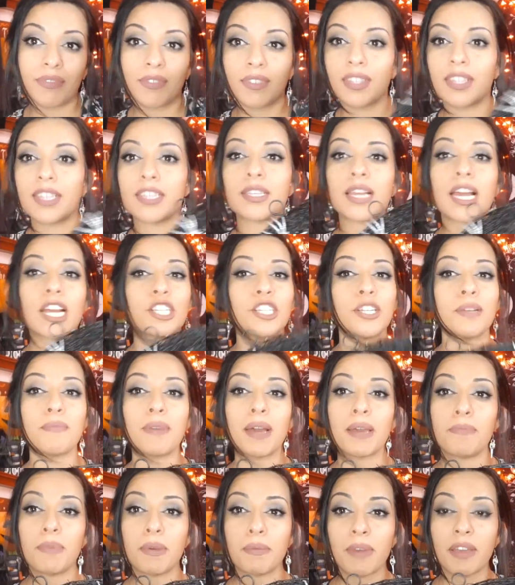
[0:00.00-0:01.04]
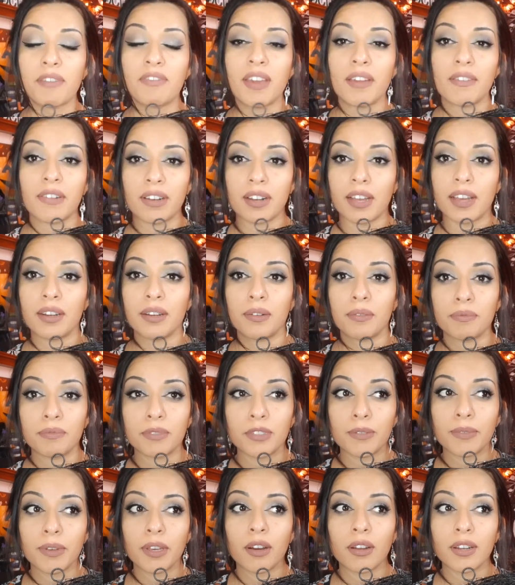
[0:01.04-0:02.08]
This actually might be my favorite item,
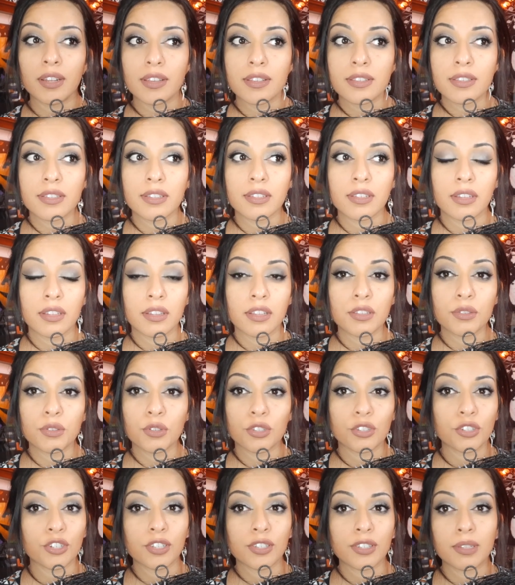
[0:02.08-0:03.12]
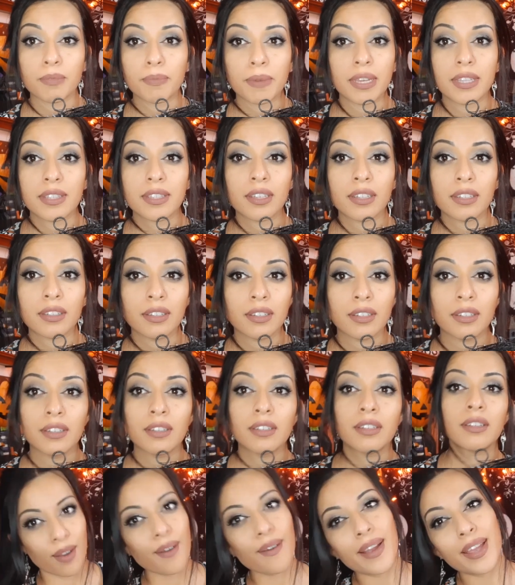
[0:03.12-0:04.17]
to be honest. This was just amazing.
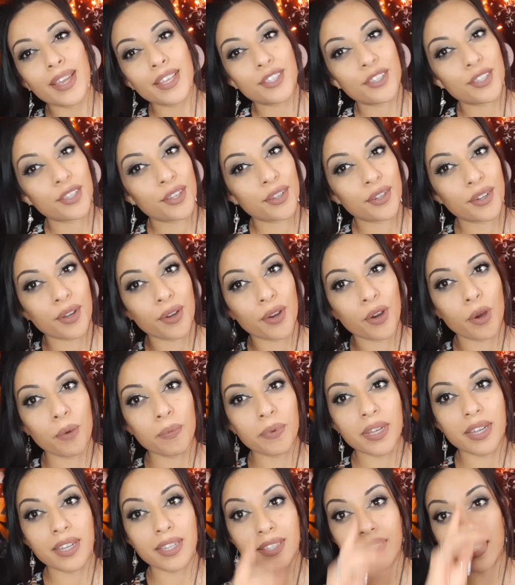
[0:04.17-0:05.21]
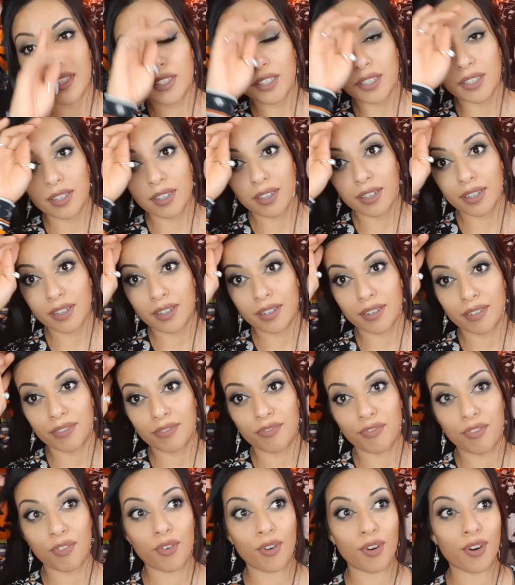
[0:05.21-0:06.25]
All right, so you know Home Goods is good
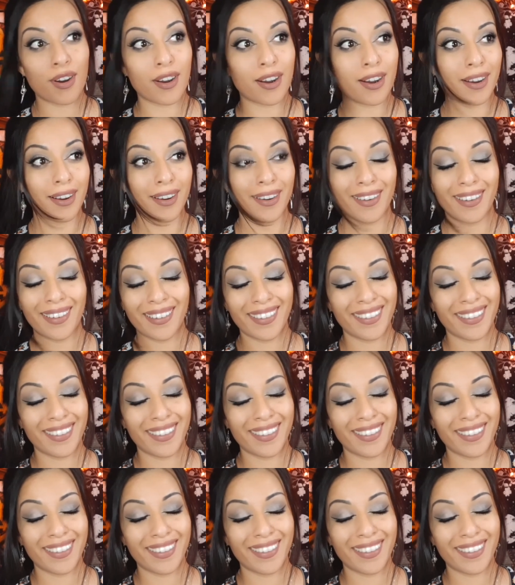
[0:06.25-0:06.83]
for